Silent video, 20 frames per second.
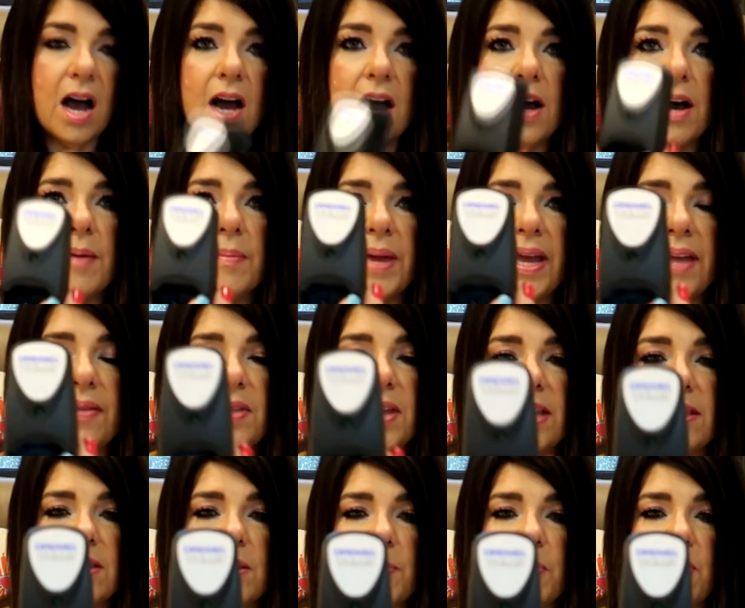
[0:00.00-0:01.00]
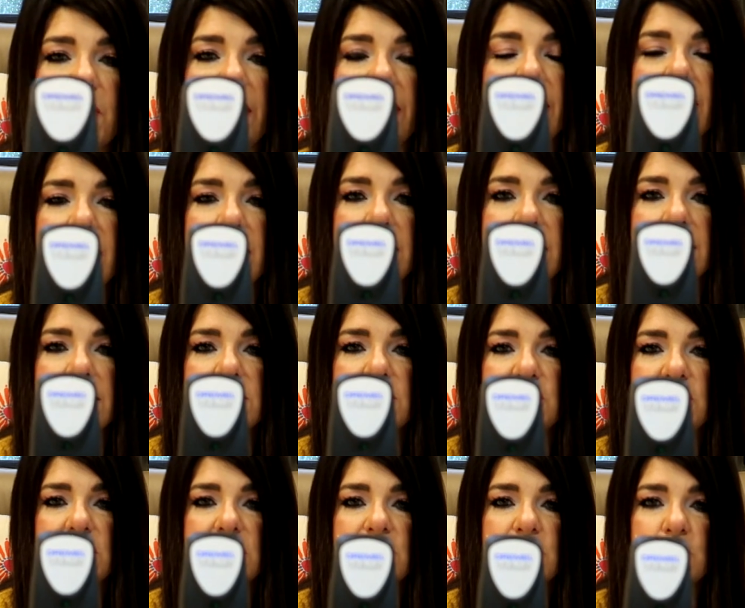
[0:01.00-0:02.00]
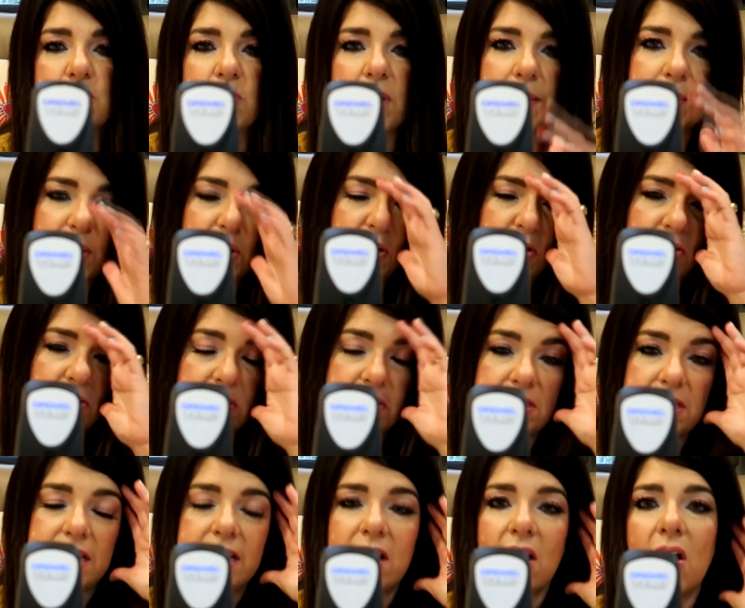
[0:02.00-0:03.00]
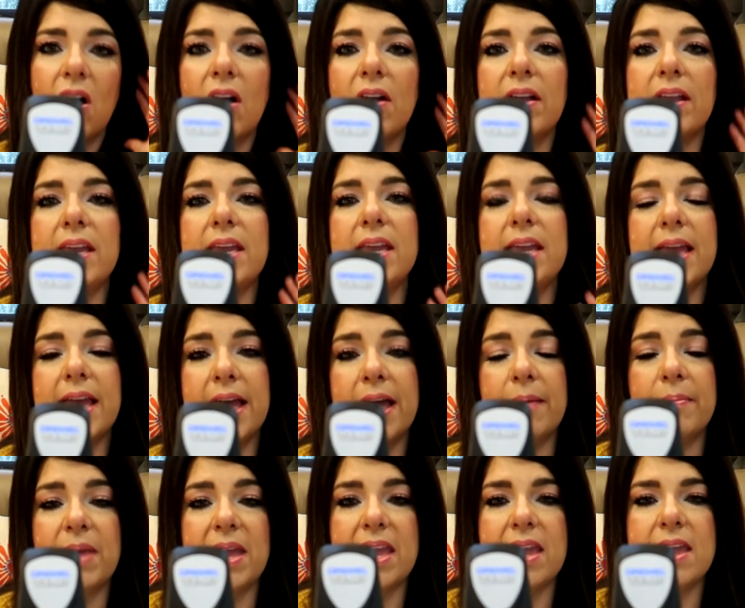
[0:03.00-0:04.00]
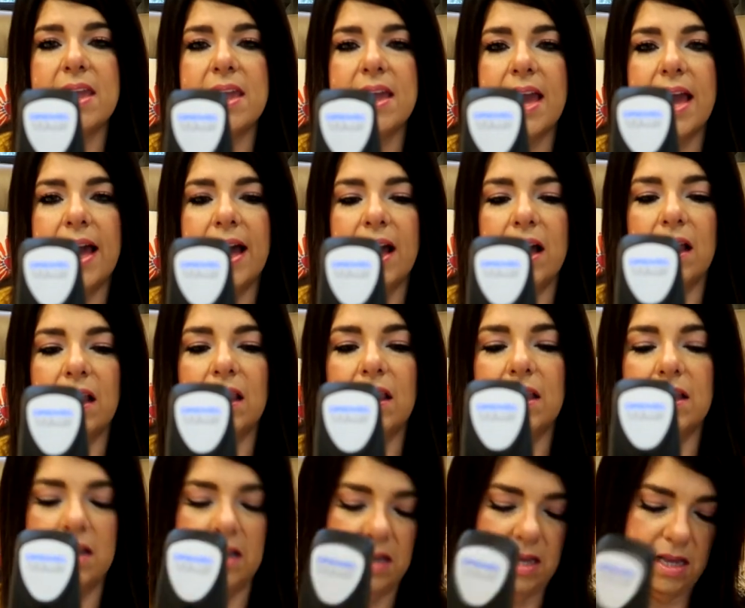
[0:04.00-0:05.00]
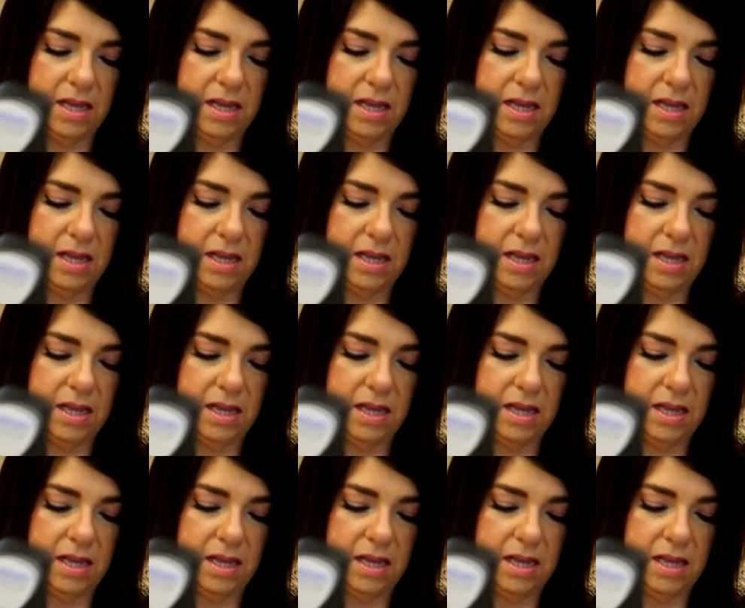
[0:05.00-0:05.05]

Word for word: Um, and then the brand is just Dremel, D-R-E-M-E-L.